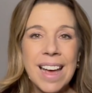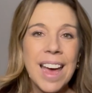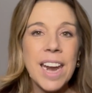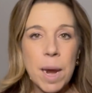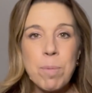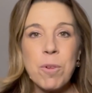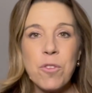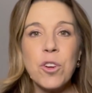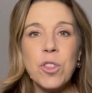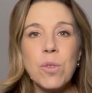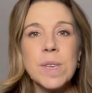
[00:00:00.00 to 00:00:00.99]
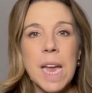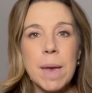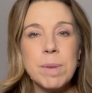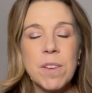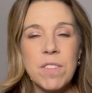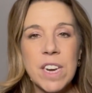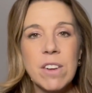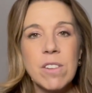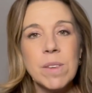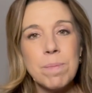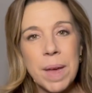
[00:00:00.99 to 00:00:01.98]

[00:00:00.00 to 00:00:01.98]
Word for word: And I prefer those types of videos,